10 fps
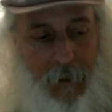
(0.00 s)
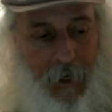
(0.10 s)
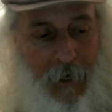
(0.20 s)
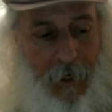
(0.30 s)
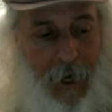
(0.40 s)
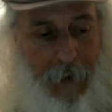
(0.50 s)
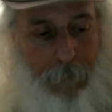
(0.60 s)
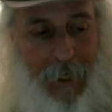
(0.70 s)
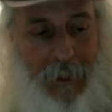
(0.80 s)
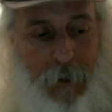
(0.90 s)
Uh, I
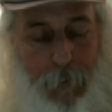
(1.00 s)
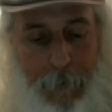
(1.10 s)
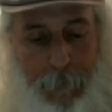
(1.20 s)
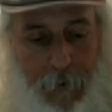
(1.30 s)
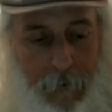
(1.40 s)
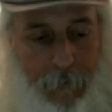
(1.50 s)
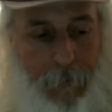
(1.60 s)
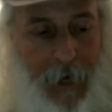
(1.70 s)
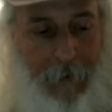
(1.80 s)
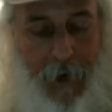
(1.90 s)
bless people
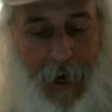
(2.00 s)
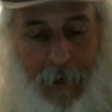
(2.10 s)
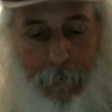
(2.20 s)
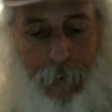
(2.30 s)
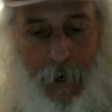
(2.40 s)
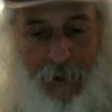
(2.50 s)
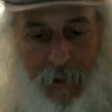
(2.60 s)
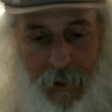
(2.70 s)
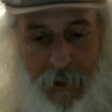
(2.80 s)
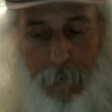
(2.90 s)
by my
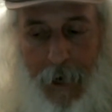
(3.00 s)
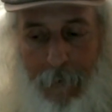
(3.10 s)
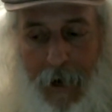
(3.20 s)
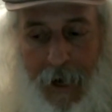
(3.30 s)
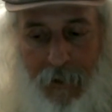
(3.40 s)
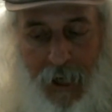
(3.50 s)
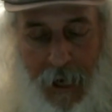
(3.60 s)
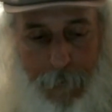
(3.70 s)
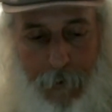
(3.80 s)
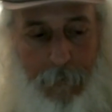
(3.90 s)
presence, by my
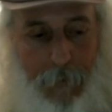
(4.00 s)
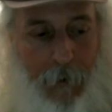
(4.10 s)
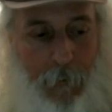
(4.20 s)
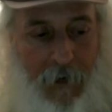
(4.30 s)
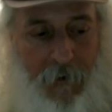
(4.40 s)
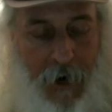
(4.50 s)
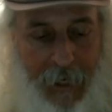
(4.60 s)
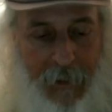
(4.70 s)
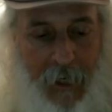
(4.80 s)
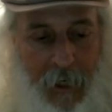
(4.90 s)
example, by whatever I
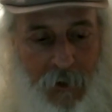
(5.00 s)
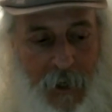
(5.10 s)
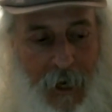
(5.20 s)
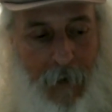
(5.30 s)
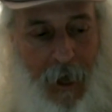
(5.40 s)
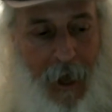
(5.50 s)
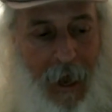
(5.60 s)
can teach them.